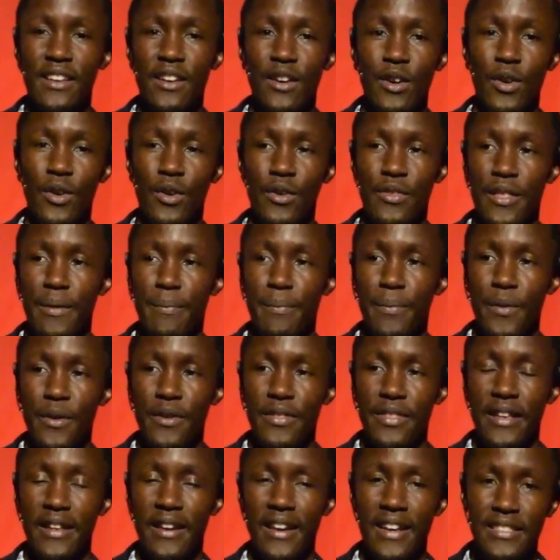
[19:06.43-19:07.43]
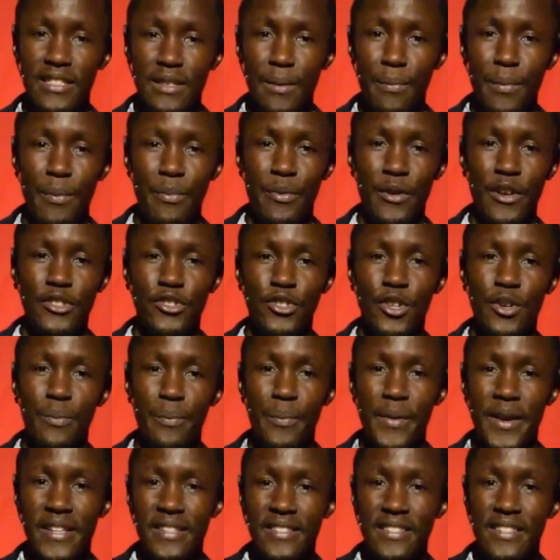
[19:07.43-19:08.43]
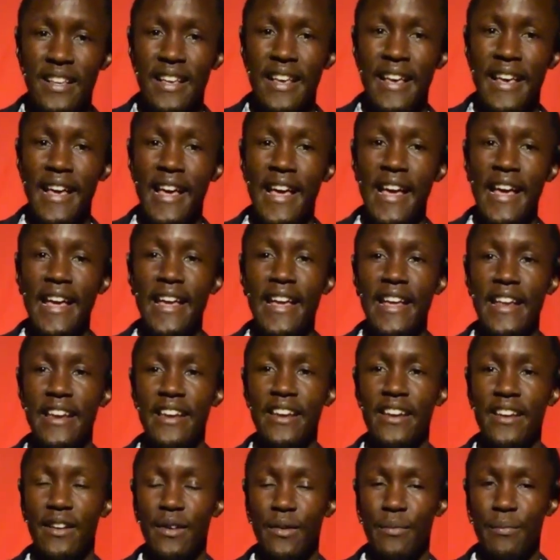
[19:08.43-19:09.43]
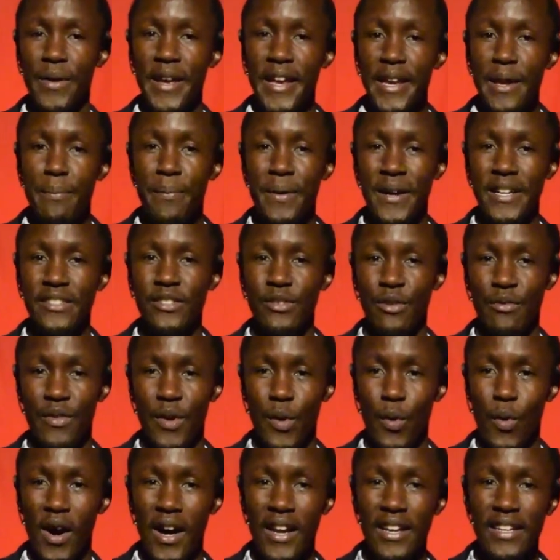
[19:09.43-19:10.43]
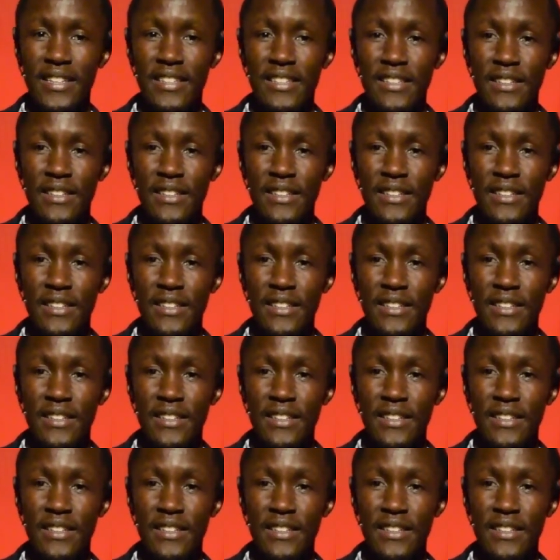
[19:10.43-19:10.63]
or the larger population base in many parts of the world,